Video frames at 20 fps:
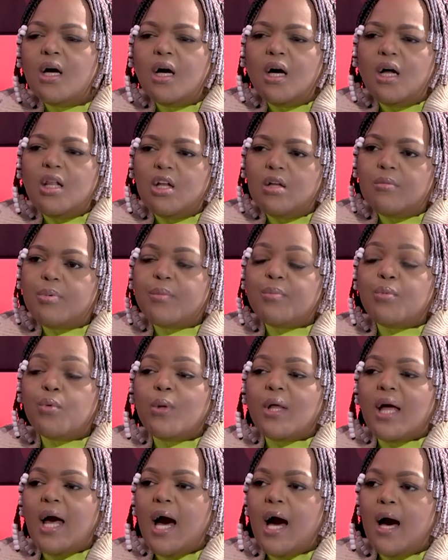A lot of people will
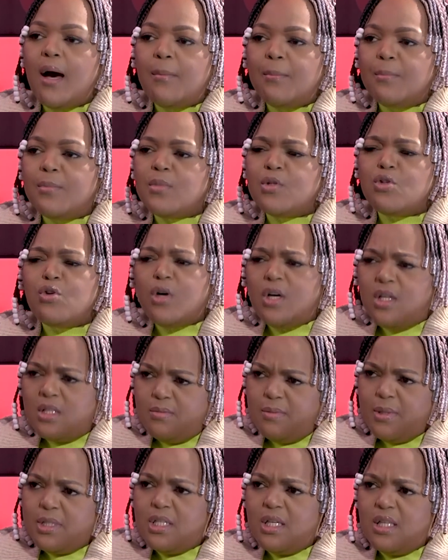come,
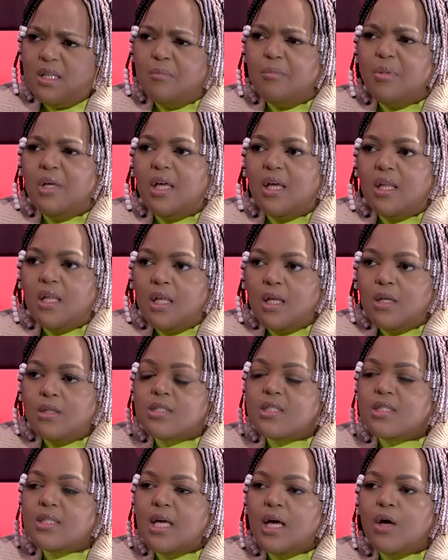especially at the beginning. It's
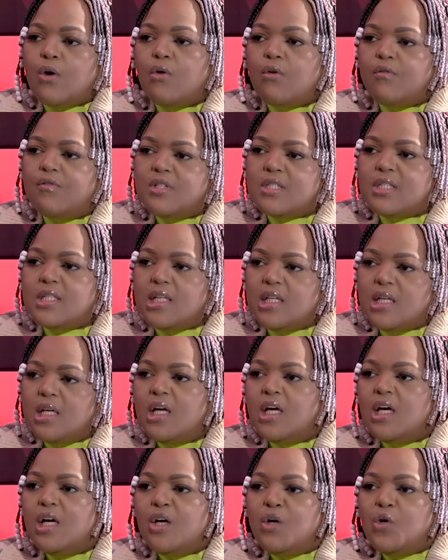just like obviously
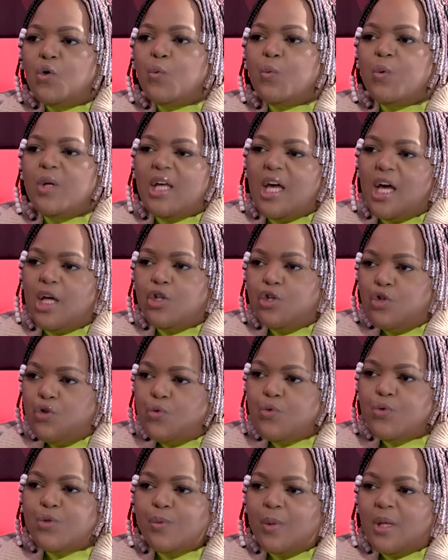we can
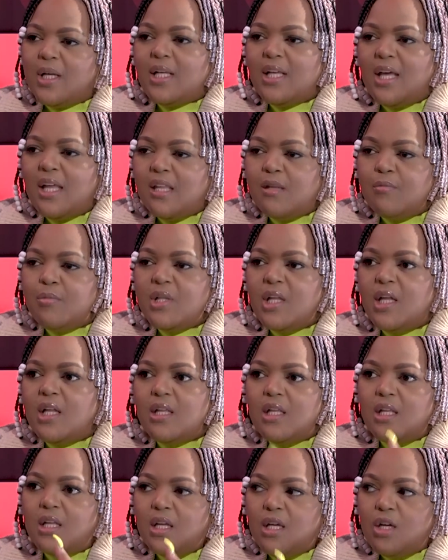use one another, but then,